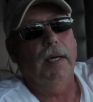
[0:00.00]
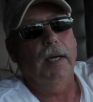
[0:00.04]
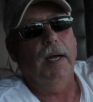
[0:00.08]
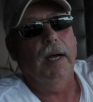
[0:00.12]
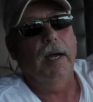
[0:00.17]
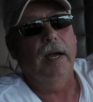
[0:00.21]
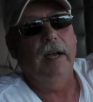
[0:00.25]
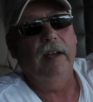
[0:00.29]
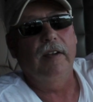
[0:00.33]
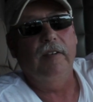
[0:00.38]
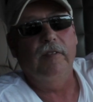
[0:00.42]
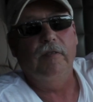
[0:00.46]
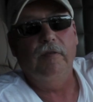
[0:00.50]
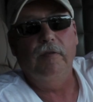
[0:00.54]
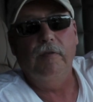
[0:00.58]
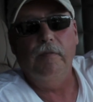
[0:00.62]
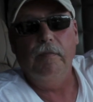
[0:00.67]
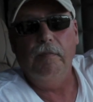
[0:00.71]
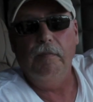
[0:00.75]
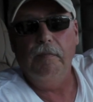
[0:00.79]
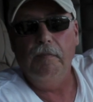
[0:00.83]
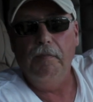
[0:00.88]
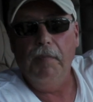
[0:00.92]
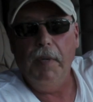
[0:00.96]
I've
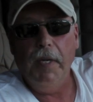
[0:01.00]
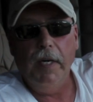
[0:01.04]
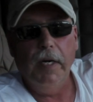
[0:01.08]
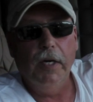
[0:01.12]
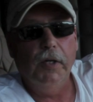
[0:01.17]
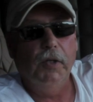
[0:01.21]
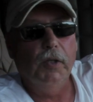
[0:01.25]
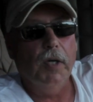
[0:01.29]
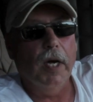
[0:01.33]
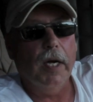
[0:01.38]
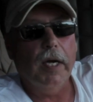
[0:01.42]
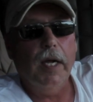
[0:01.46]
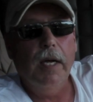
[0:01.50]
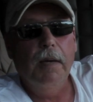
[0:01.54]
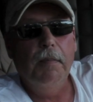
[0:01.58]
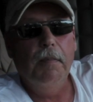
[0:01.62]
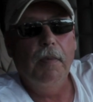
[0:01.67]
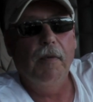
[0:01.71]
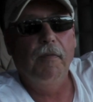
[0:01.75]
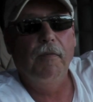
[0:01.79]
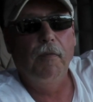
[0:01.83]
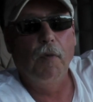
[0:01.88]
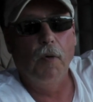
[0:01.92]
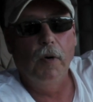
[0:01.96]
been in trucking
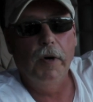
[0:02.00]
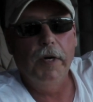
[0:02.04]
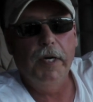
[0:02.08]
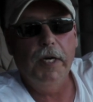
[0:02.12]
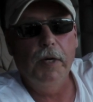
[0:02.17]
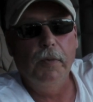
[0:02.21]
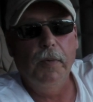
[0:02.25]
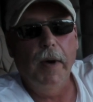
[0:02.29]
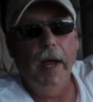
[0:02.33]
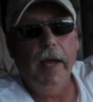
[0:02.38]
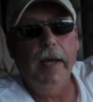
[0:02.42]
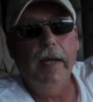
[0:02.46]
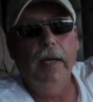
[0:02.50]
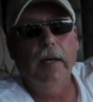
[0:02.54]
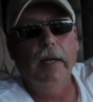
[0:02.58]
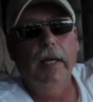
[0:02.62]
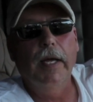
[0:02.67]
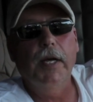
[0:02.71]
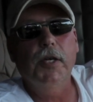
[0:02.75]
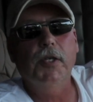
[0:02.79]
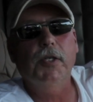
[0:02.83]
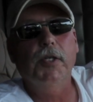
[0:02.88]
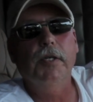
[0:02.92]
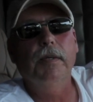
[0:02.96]
before
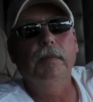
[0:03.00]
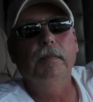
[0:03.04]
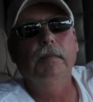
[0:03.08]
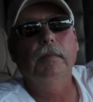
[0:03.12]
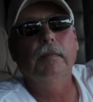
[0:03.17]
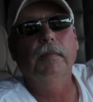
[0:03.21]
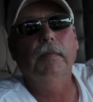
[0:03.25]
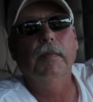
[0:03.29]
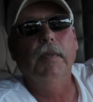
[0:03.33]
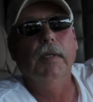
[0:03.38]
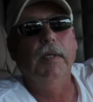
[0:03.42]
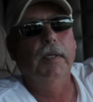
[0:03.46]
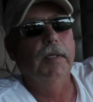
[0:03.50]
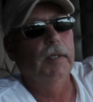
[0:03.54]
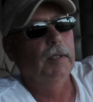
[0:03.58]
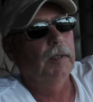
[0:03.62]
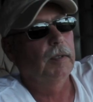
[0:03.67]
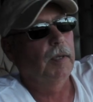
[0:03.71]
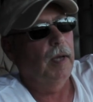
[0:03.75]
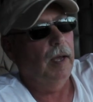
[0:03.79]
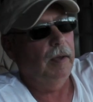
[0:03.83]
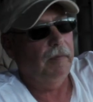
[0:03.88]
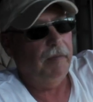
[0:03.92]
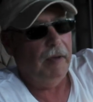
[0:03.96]
deregulation.
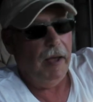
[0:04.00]
I've